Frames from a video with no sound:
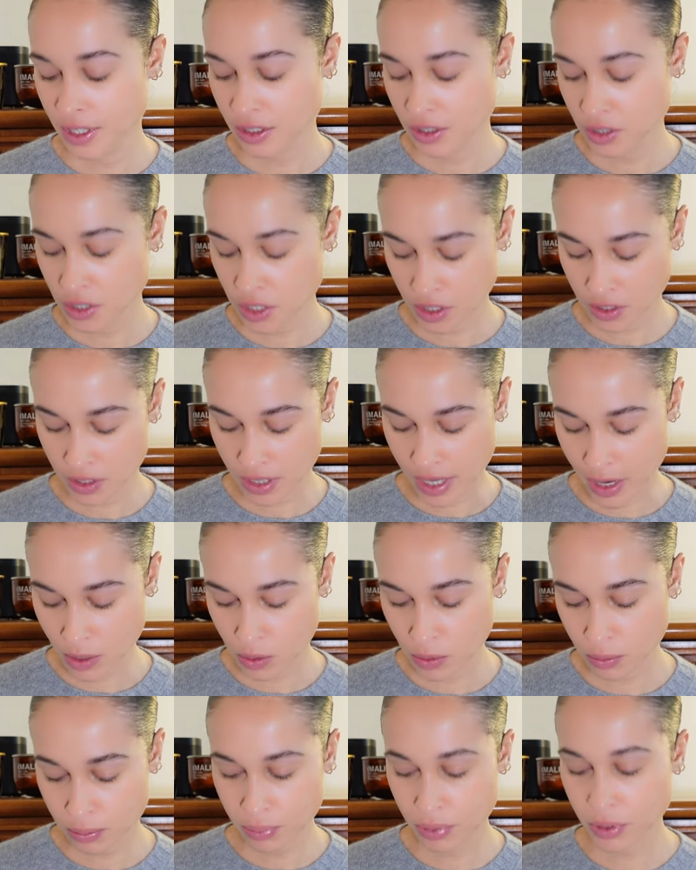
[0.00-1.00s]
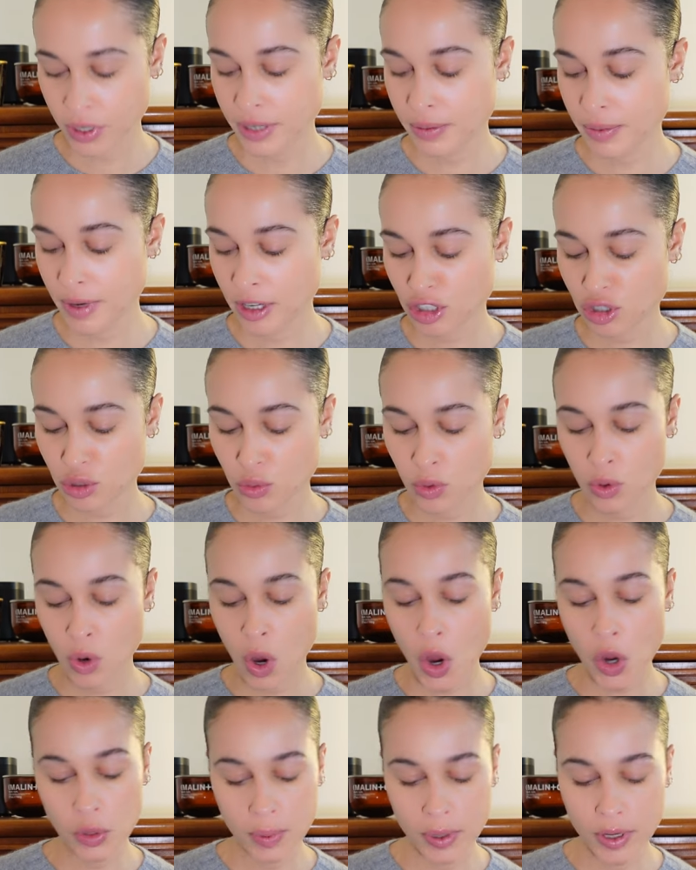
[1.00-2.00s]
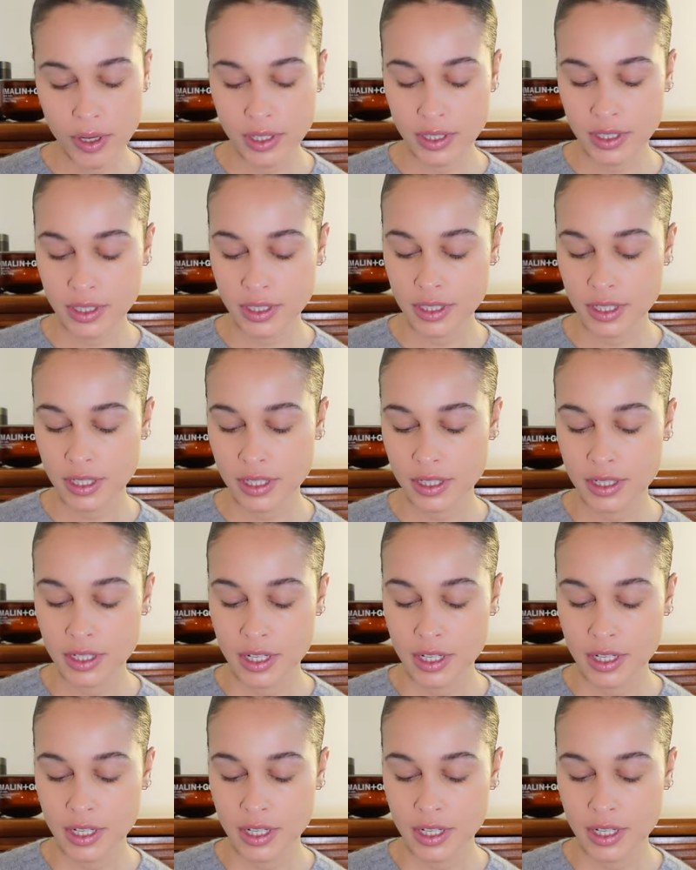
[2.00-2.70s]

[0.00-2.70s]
So they're pretty much all opened,